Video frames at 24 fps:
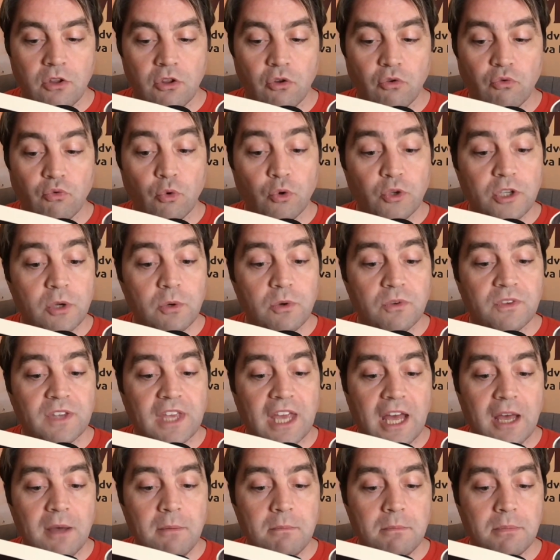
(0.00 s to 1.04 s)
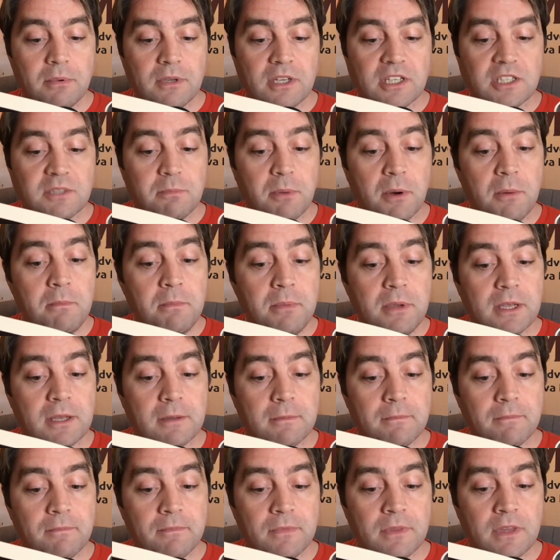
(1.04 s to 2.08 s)
The road out of camp is bumpy,
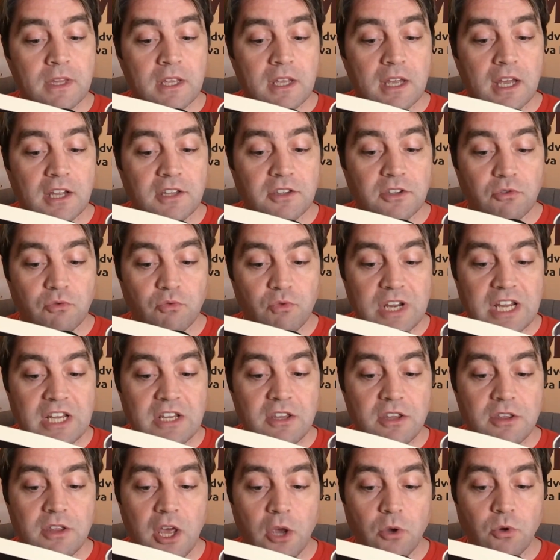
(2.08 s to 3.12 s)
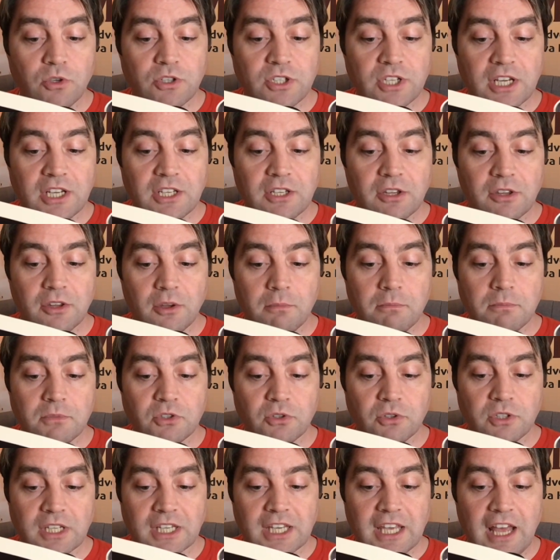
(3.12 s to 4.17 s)
and the rain outside thumps
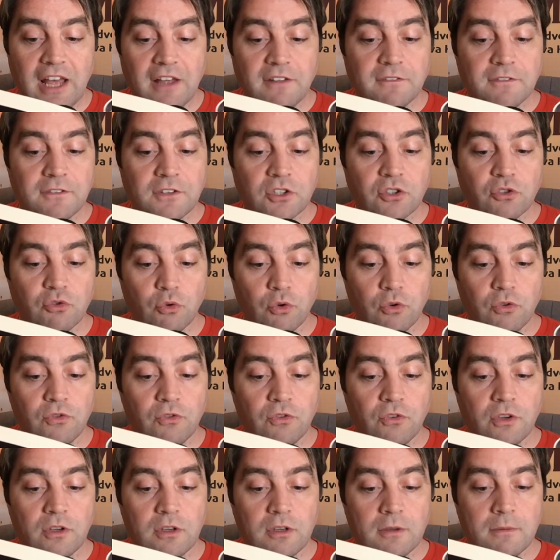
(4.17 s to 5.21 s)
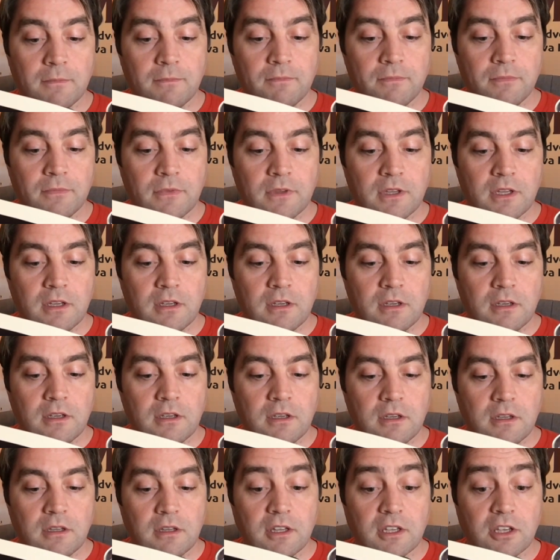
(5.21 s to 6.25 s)
on the canvas roof.
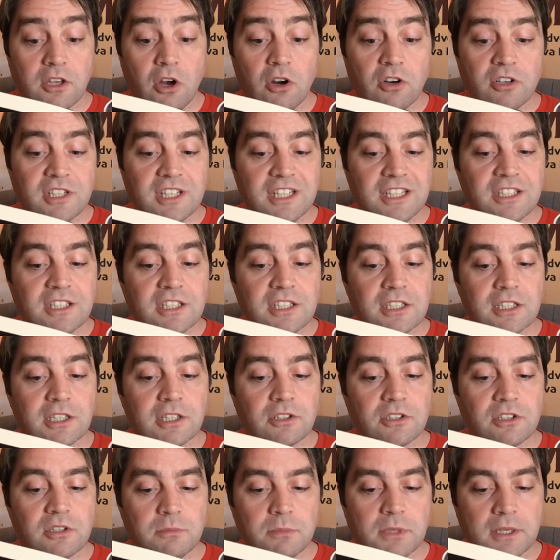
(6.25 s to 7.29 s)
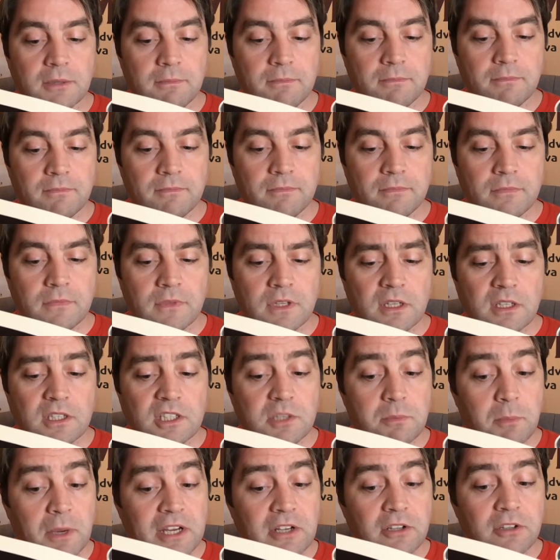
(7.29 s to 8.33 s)
The guardian stares at me.
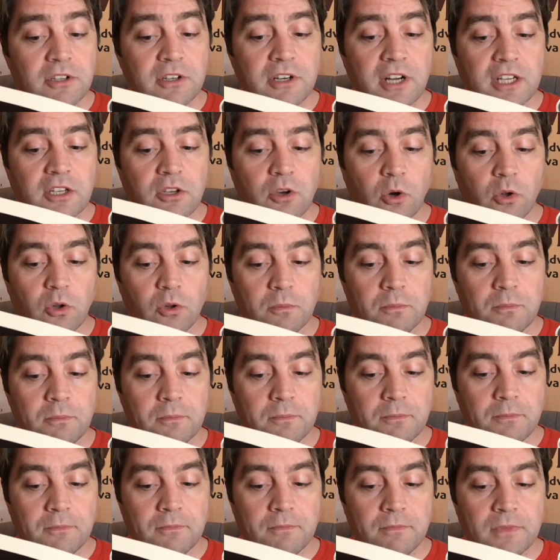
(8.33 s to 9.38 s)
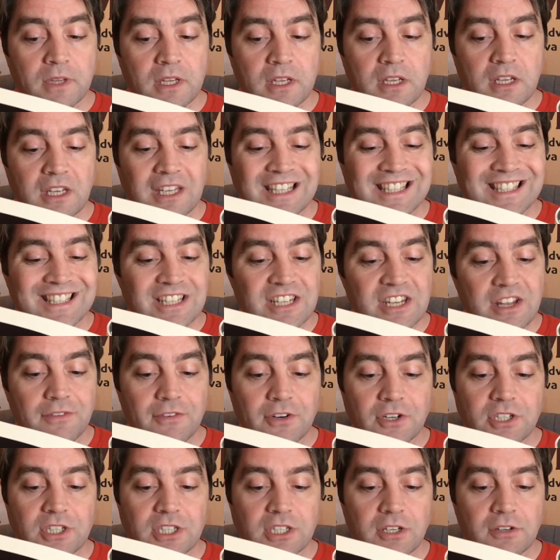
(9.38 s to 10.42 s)
Smiler, I call him. He's
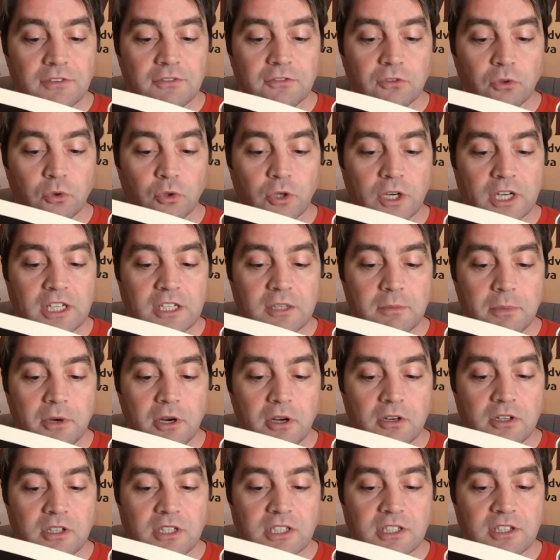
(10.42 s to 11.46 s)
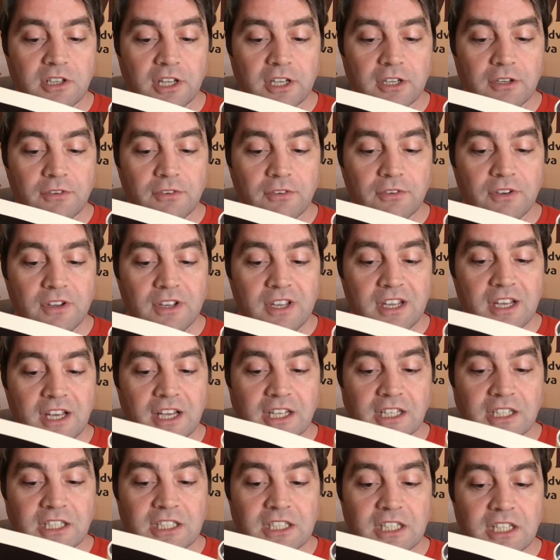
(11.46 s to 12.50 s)
never seen a fluoride bar in his life,
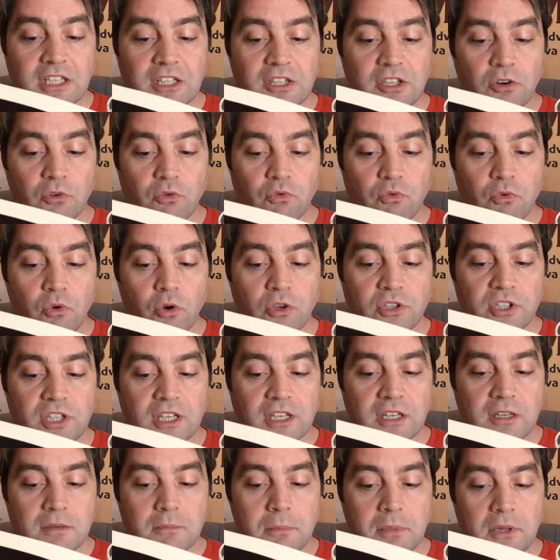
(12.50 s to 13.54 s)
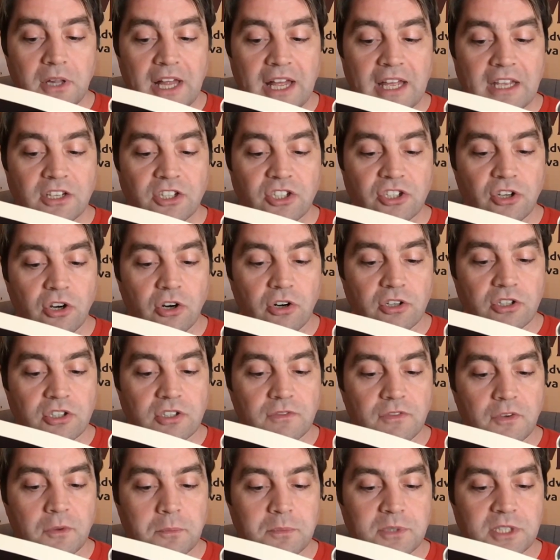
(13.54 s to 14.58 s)
and his teeth are rotting black shards
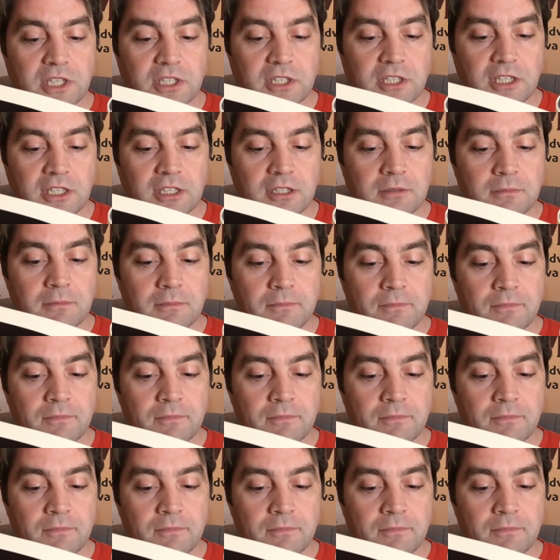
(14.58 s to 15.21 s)
of obsidian.